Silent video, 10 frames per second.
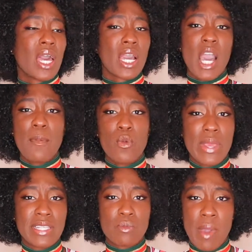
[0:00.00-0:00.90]
couple
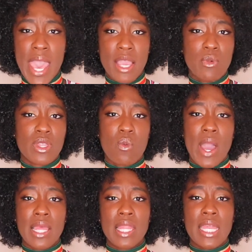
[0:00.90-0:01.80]
weeks back when the
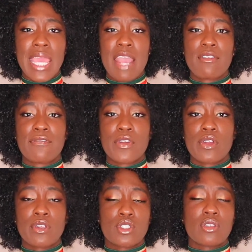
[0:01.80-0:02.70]
white lady had
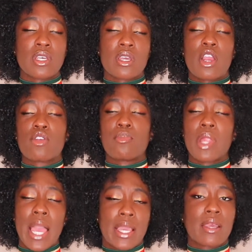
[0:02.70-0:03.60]
referred to her
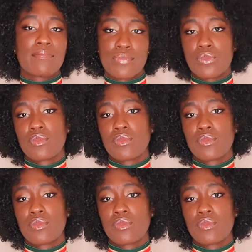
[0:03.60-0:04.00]
black